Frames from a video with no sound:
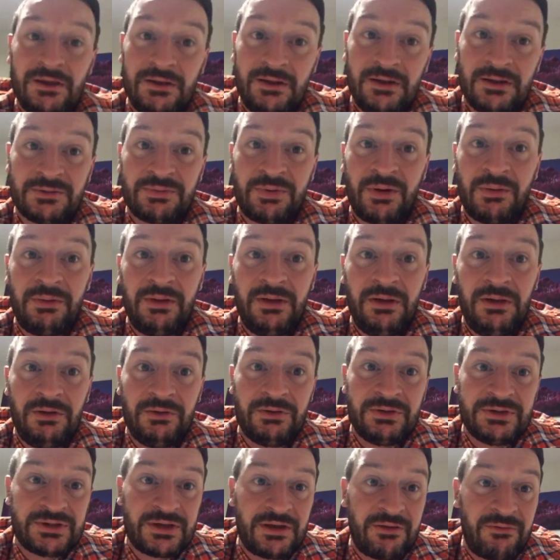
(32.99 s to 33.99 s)
That's probably the
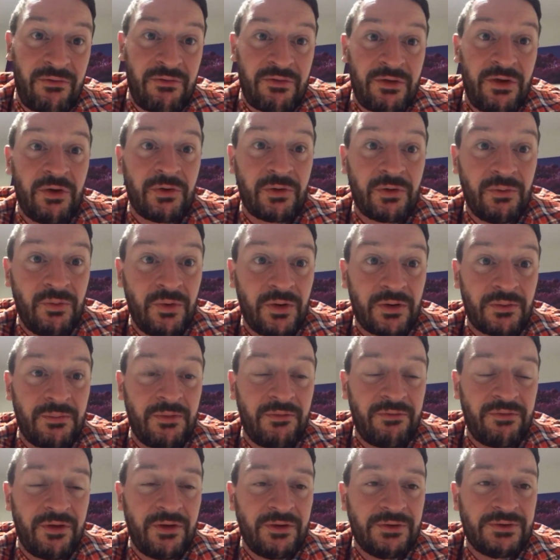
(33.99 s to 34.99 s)
longest I've ever gone on one of
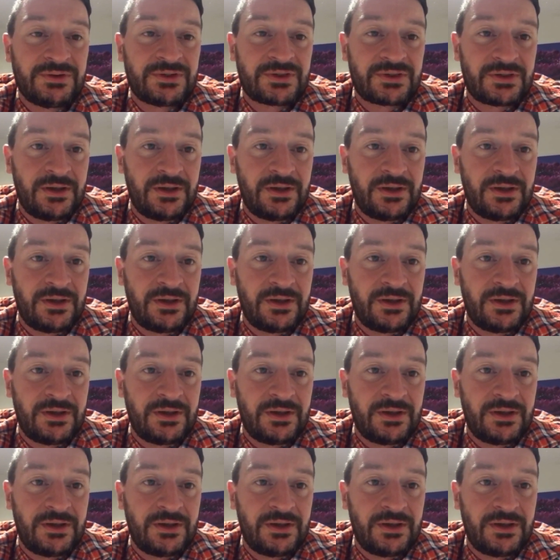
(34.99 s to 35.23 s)
my vlogs.